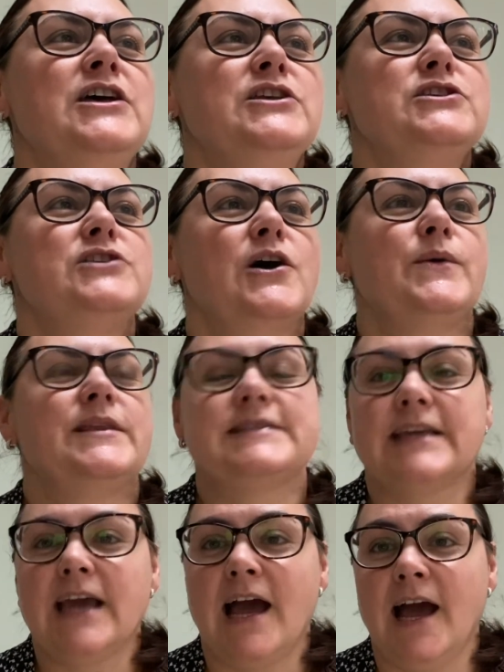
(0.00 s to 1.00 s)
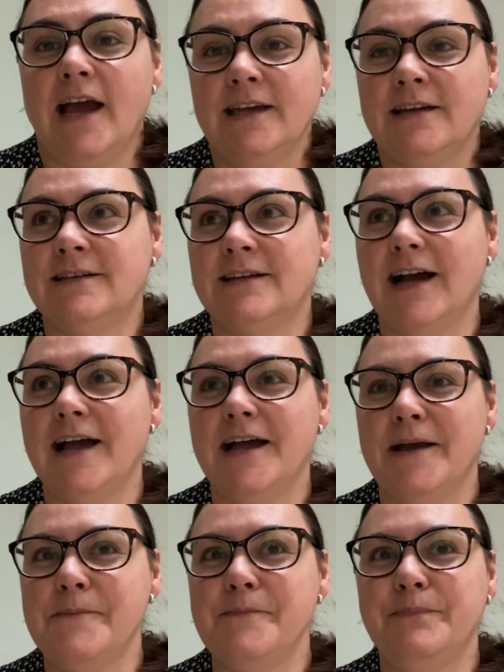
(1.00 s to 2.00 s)
So there's a
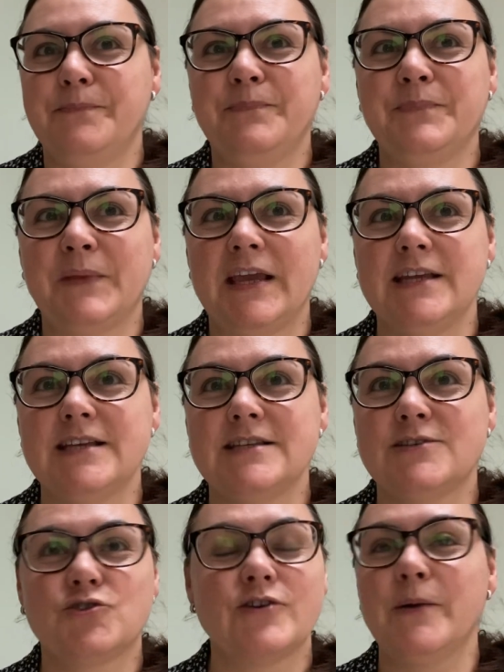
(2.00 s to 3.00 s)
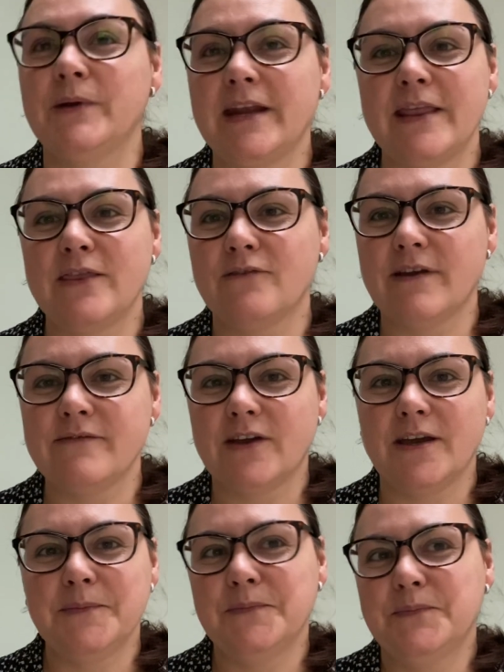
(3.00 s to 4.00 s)
guy, he's drowning in the
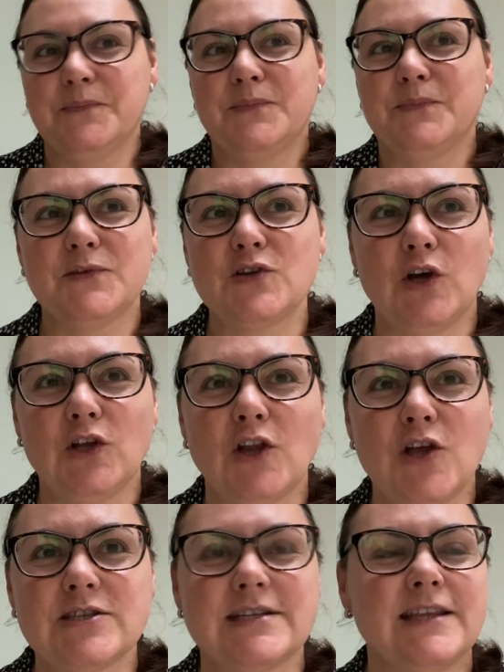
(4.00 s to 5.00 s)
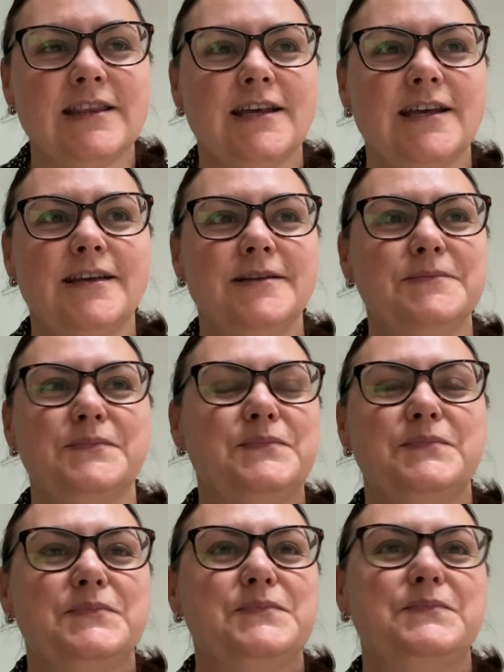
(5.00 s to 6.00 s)
river, got lost in the
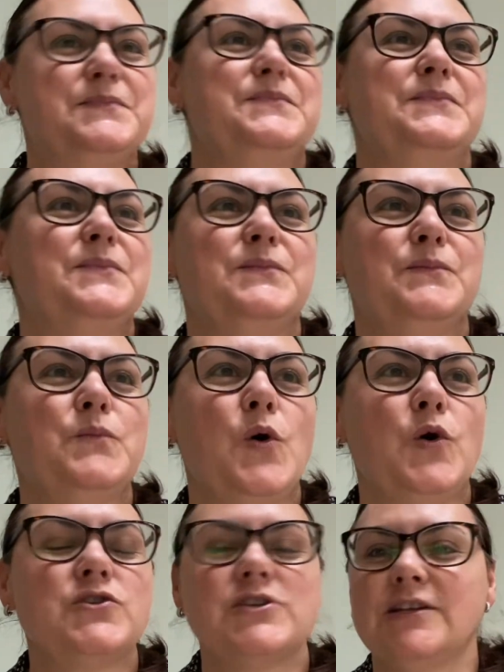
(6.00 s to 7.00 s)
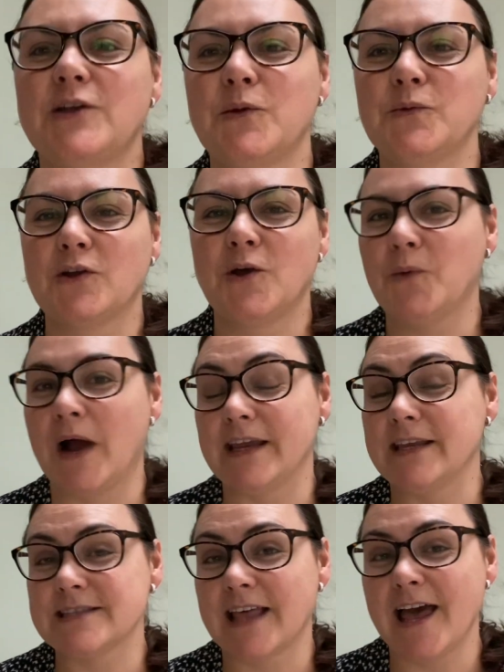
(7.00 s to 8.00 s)
water. Don't know why
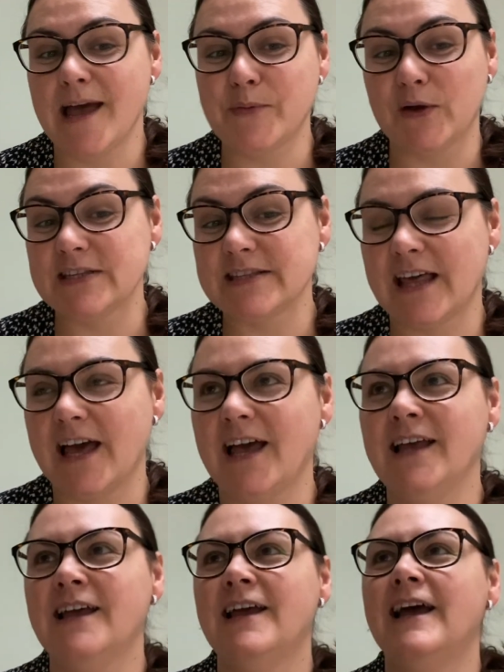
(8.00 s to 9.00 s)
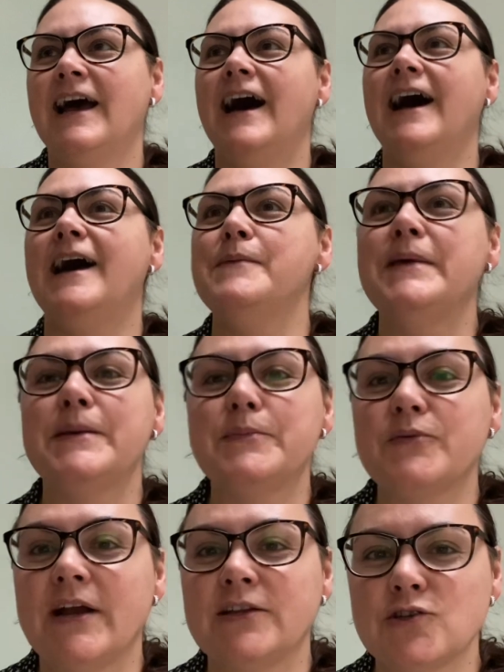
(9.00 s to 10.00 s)
he's there, but he's there. A big
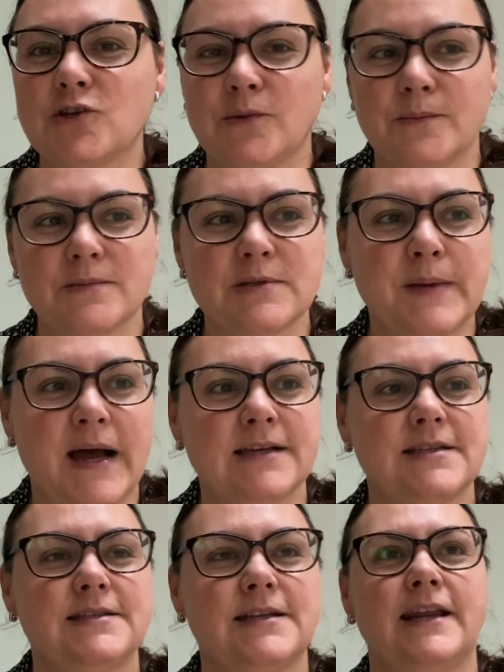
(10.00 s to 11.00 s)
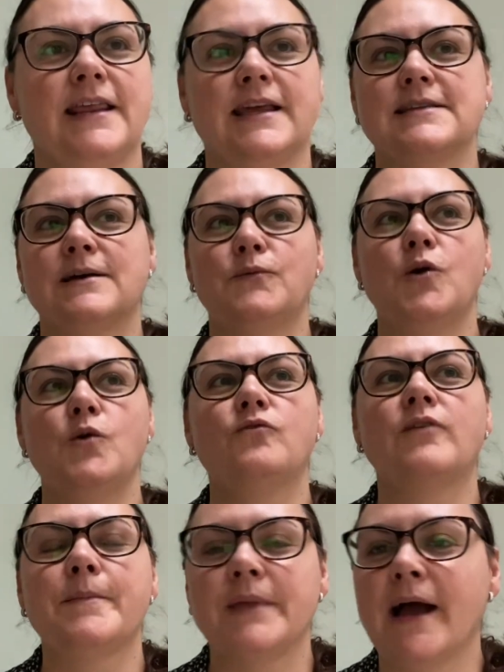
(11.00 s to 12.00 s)
branch comes past and he thinks, I won't
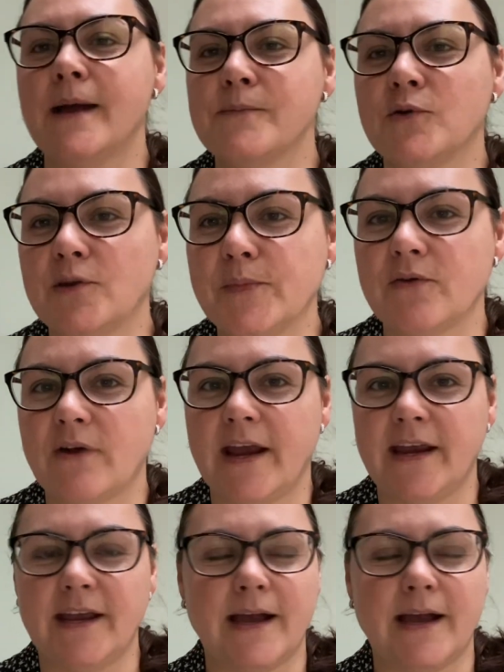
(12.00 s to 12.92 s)
grab that. I'm going to pray.